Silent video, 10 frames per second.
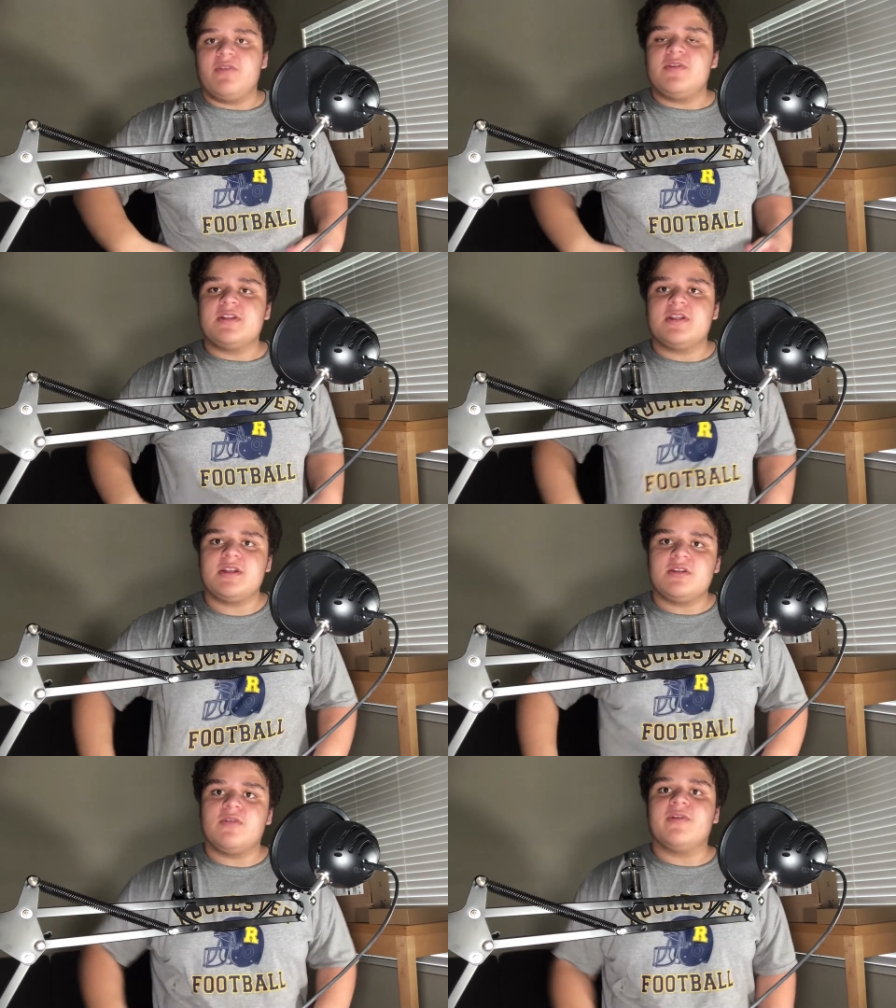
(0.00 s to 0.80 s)
If you
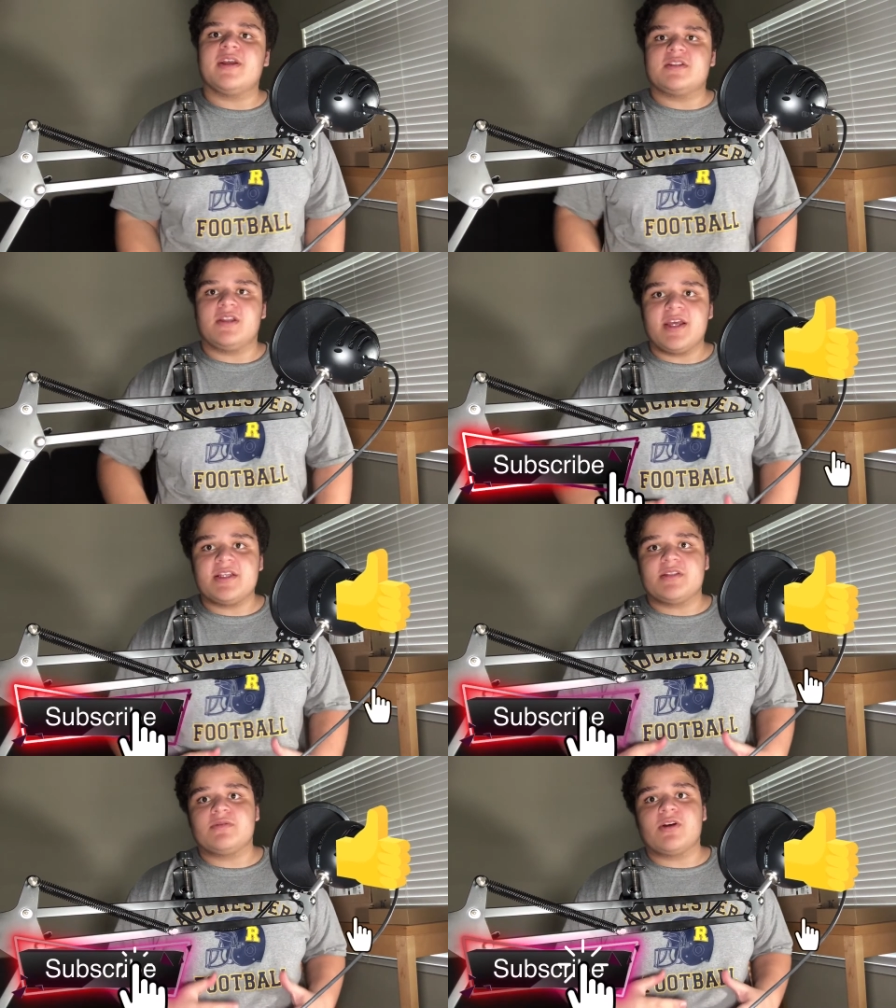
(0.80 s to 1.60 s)
did, don't forget to like,
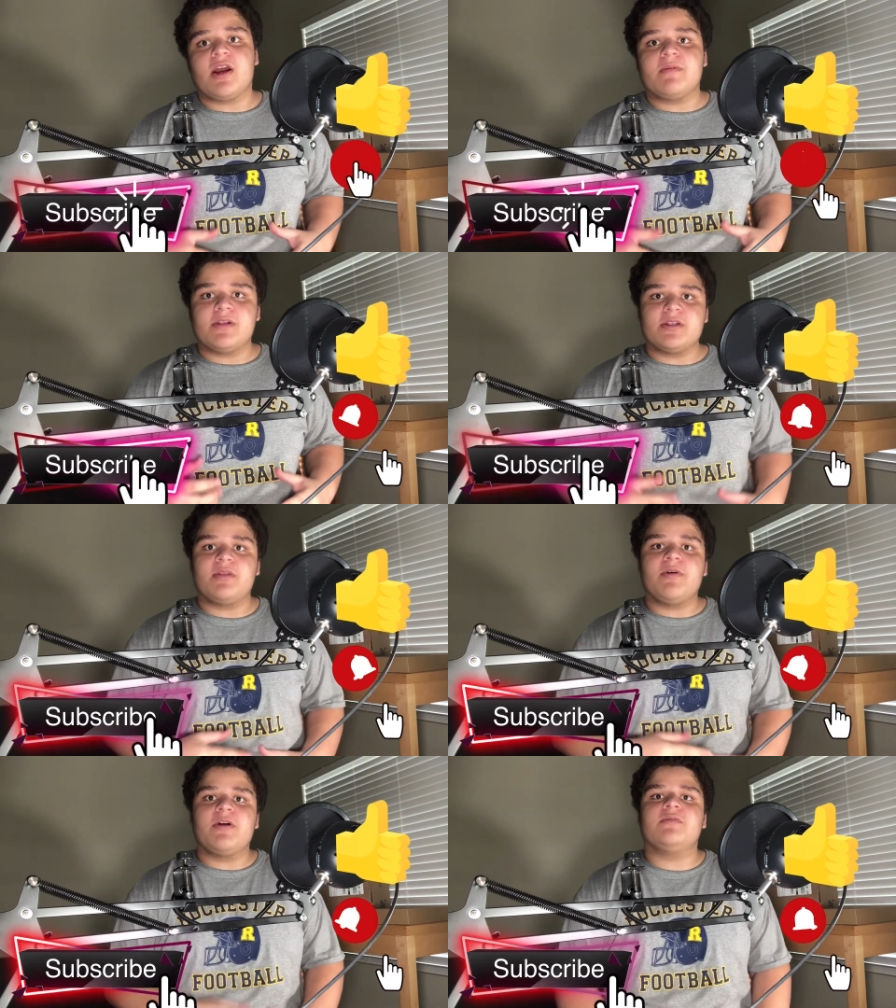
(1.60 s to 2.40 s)
subscribe, click the
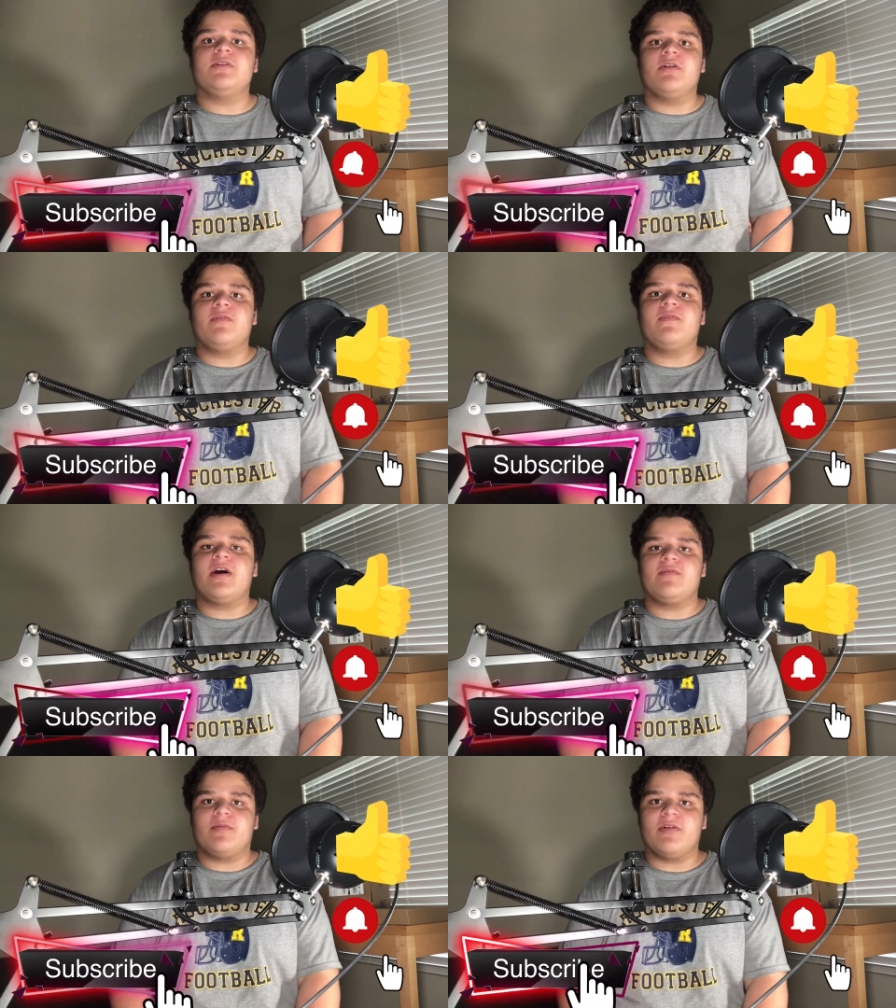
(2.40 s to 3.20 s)
bell to be
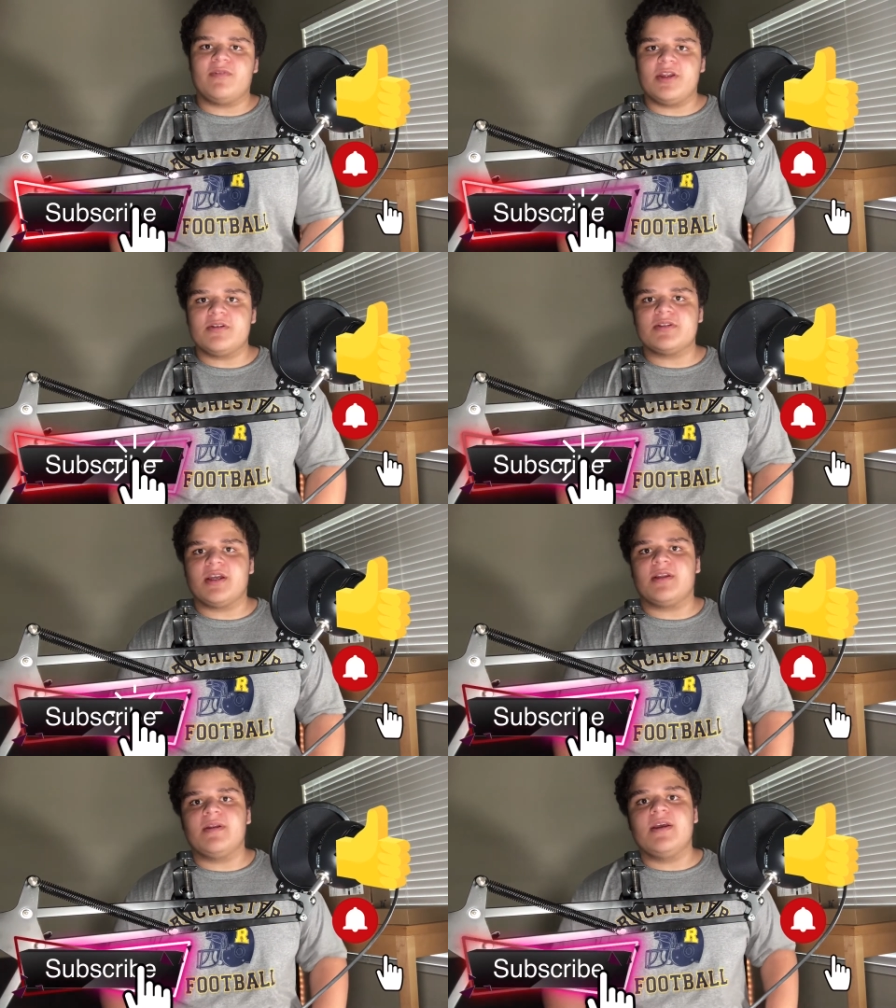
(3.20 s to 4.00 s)
notified for more videos.
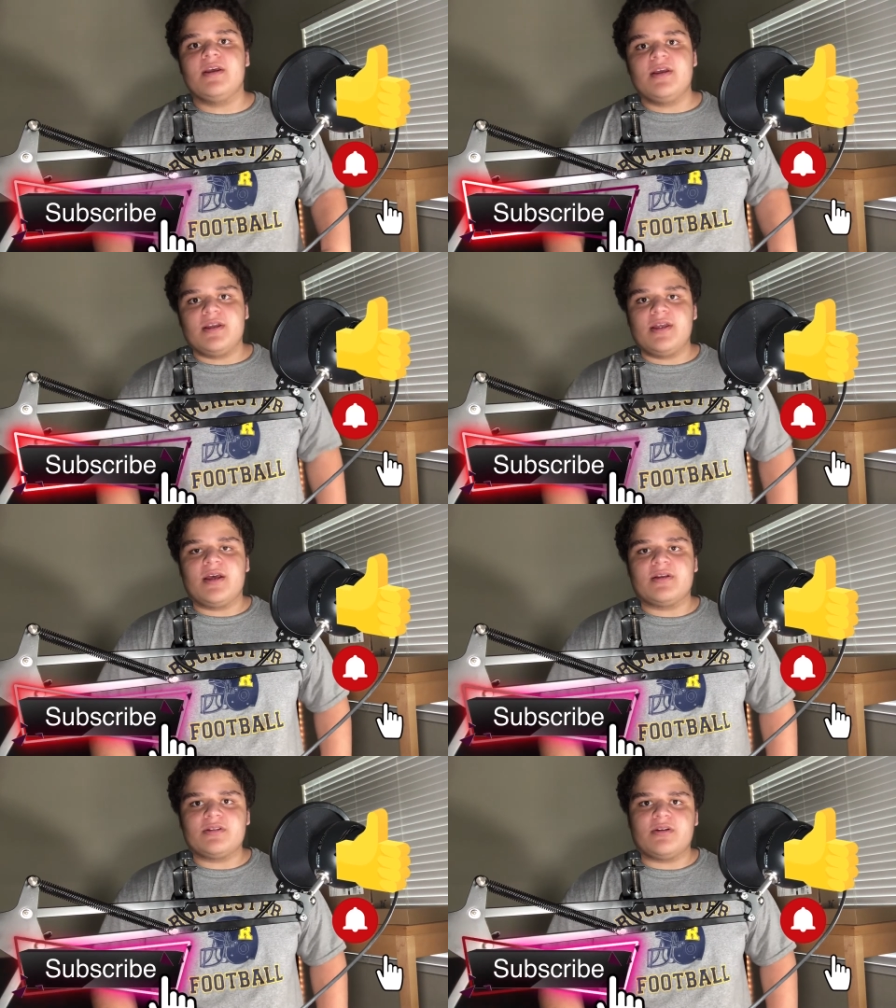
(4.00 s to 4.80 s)
And
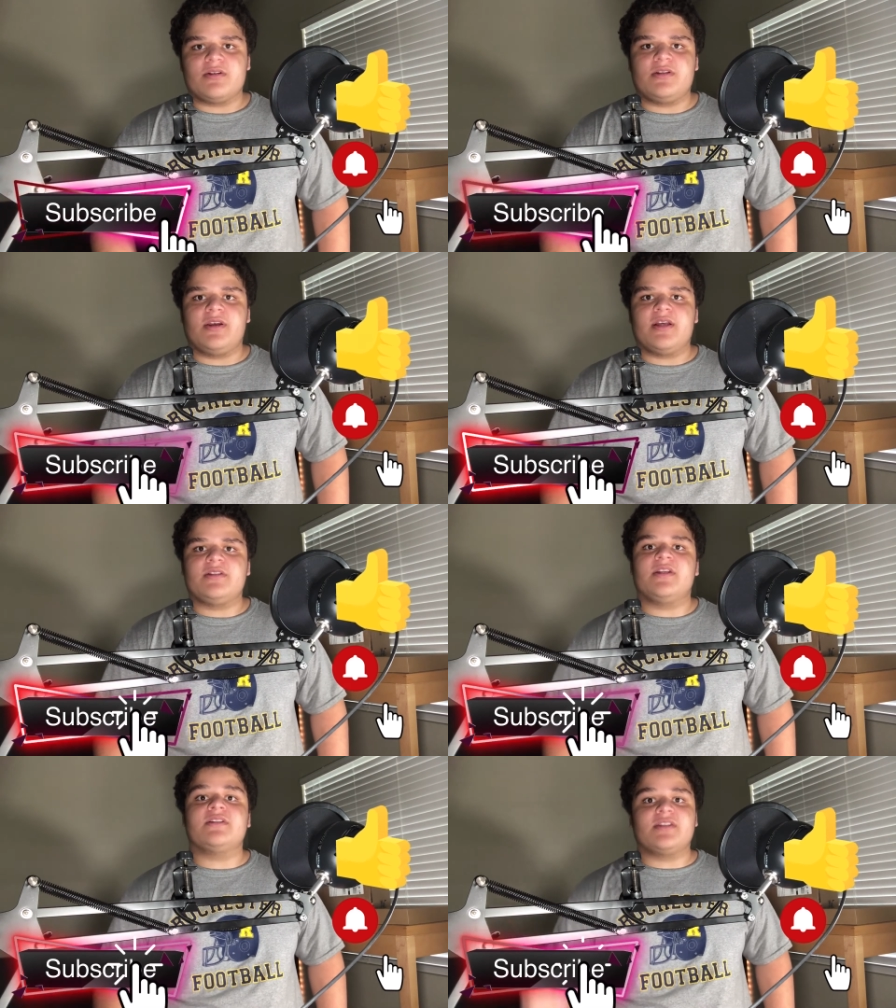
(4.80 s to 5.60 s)
yeah, so I'll see you guys
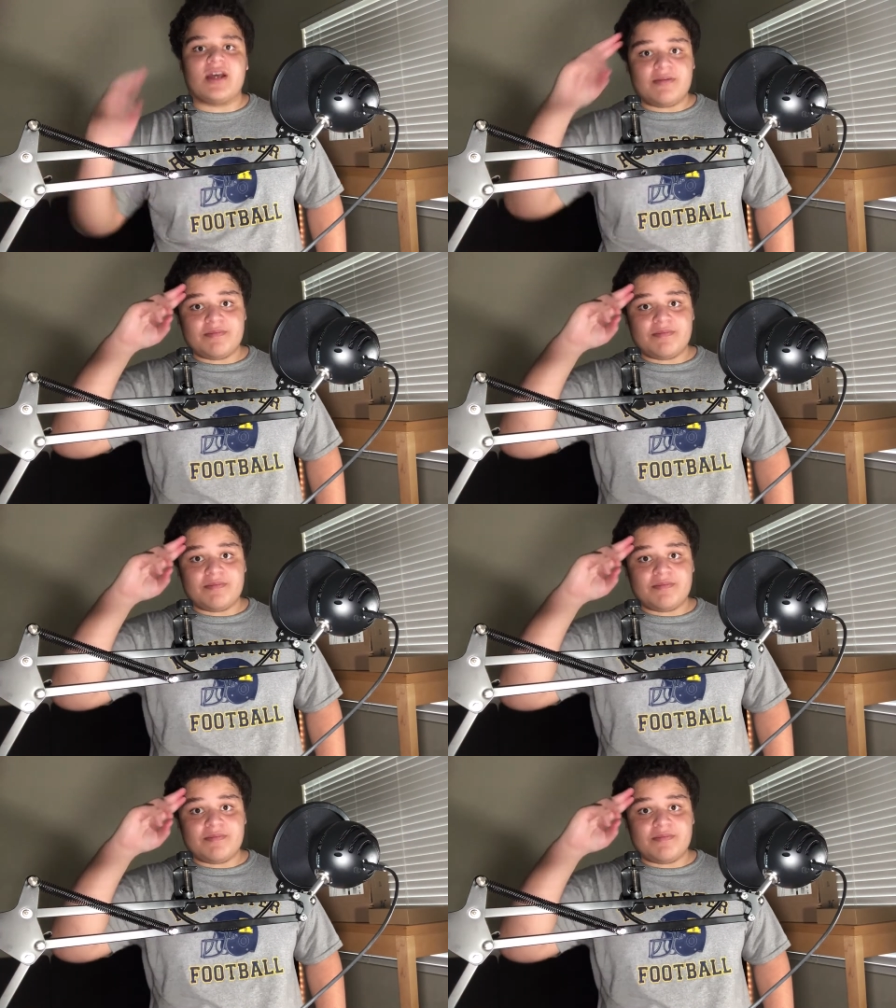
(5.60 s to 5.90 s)
next time.